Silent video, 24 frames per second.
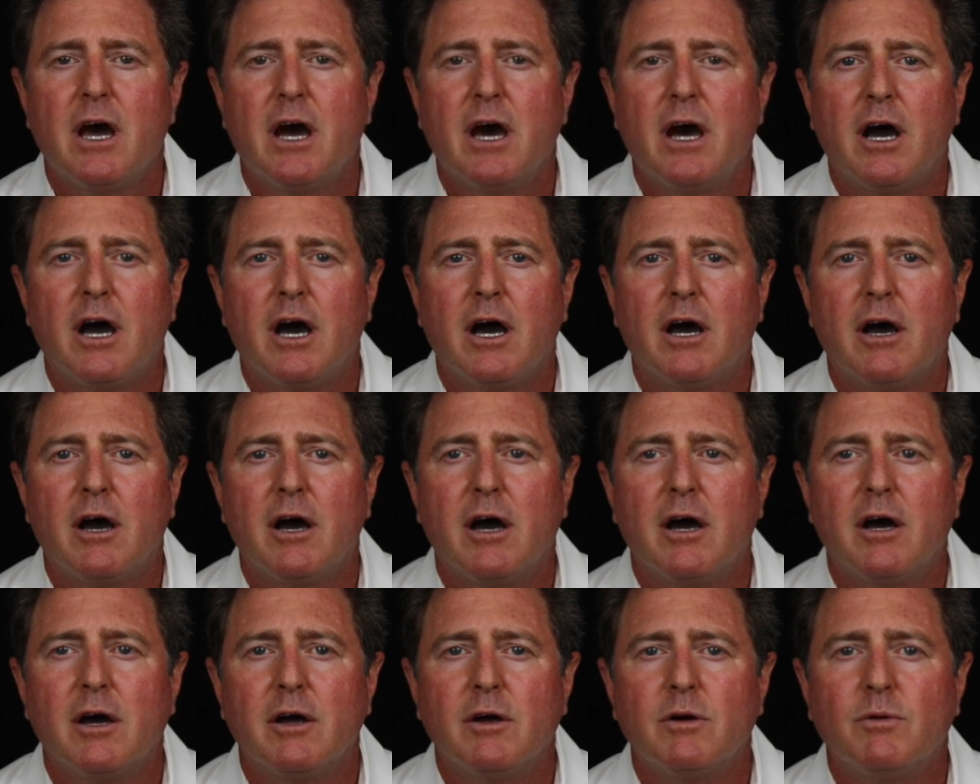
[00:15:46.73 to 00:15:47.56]

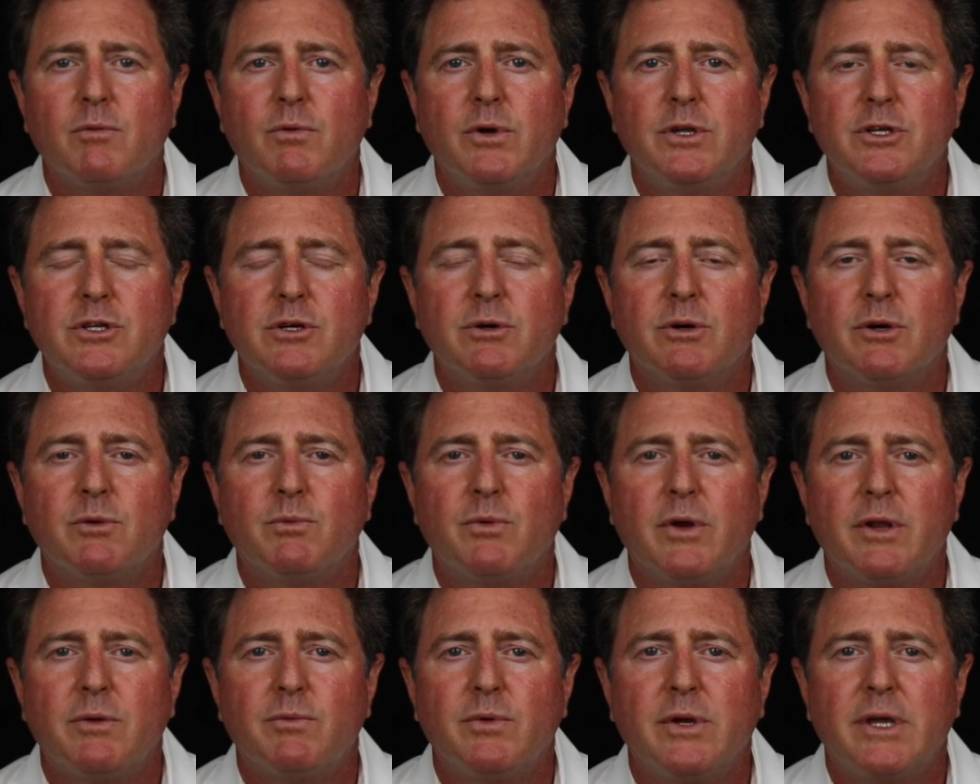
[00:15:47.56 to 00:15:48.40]
We do it
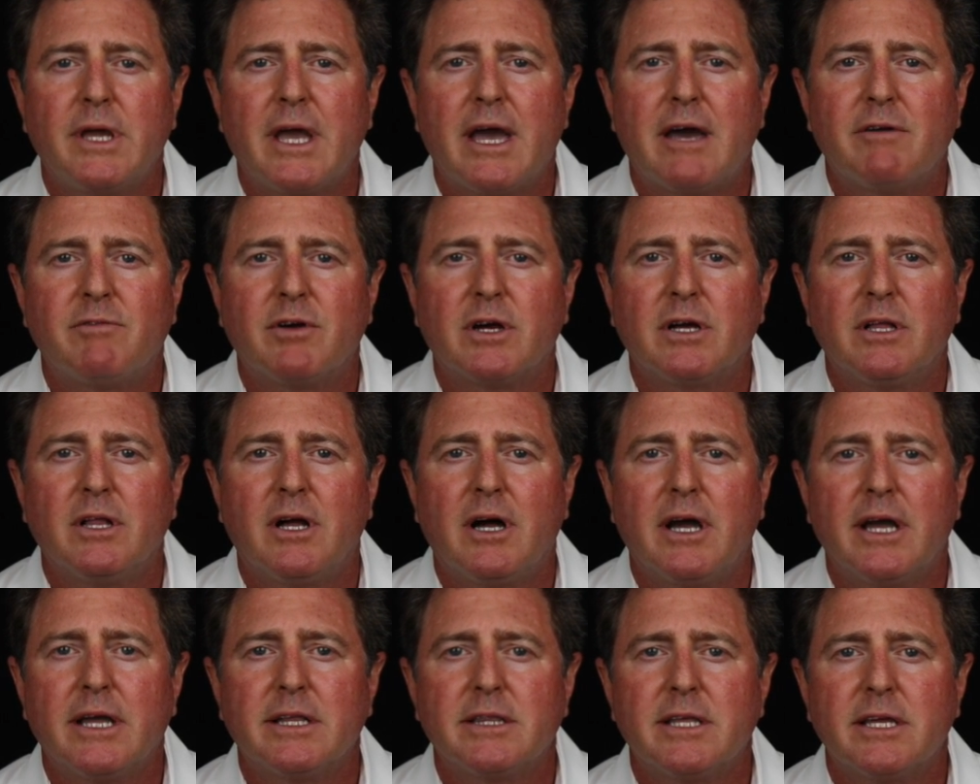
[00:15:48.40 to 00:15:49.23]
when we have a
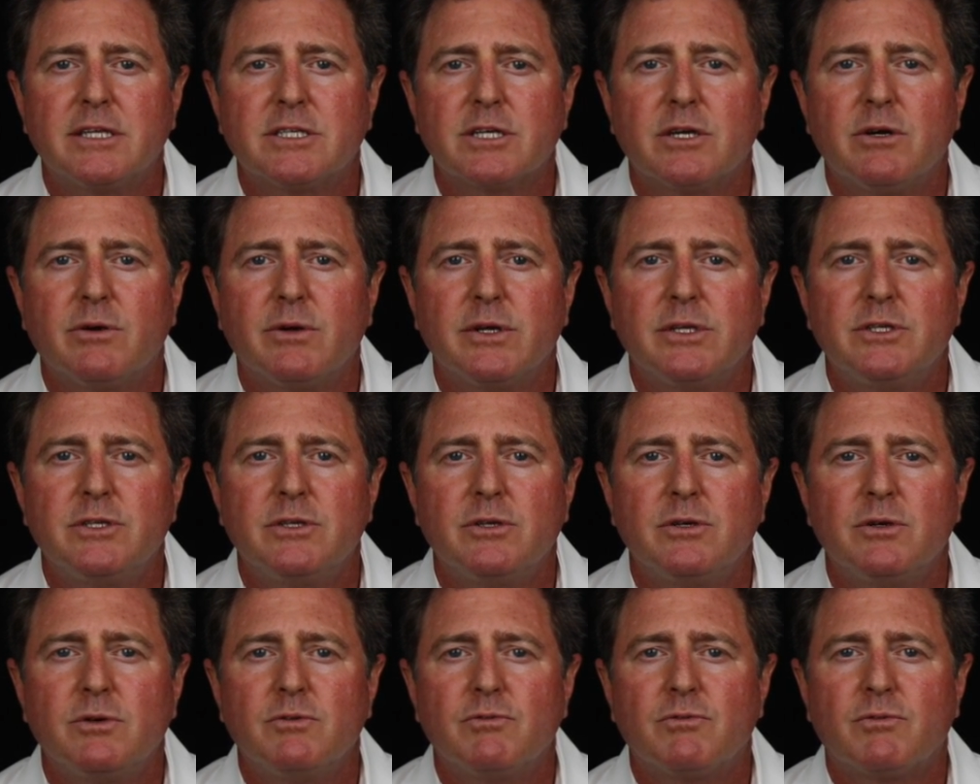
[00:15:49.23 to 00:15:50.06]
client that's going
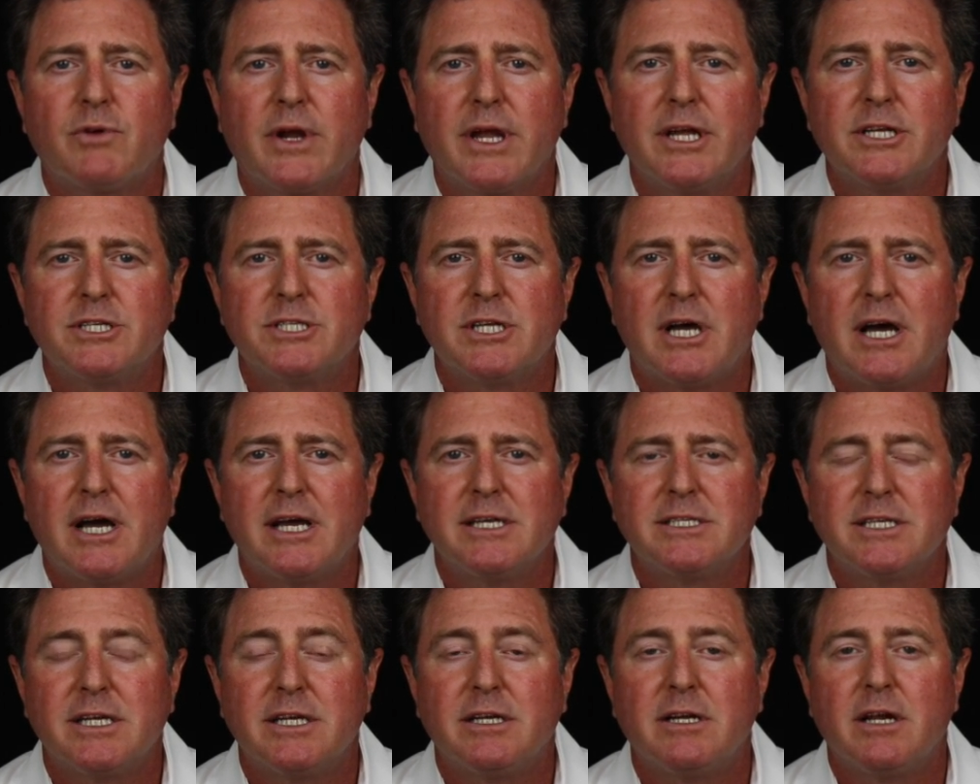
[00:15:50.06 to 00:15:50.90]
to
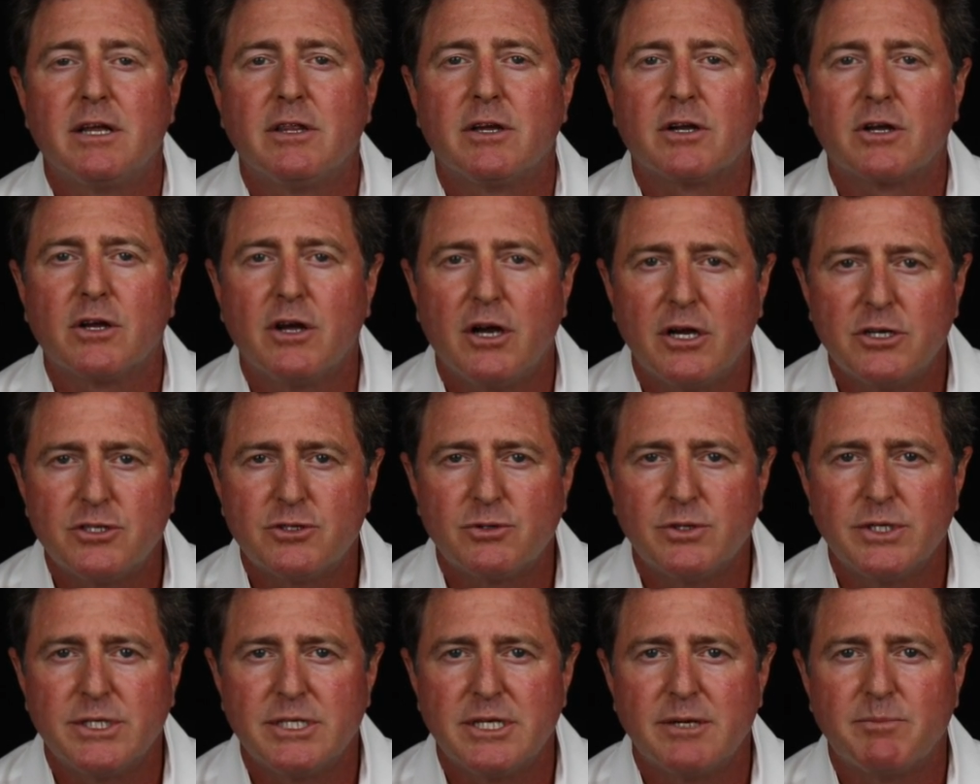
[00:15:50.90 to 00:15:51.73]
franchise in another
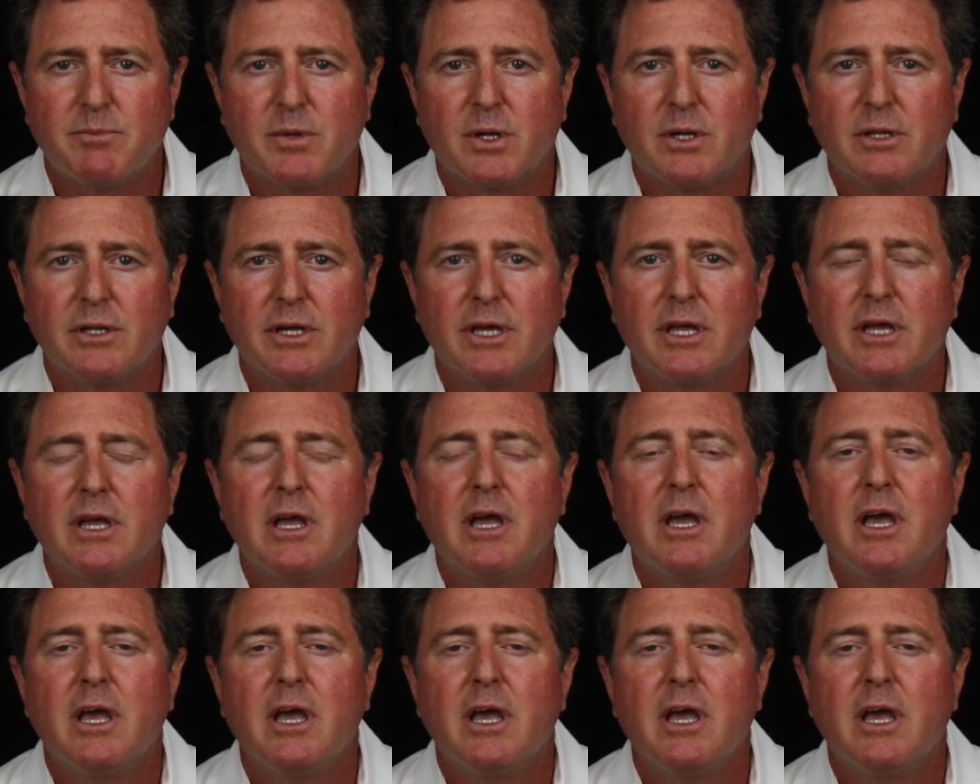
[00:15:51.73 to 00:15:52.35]
country typically.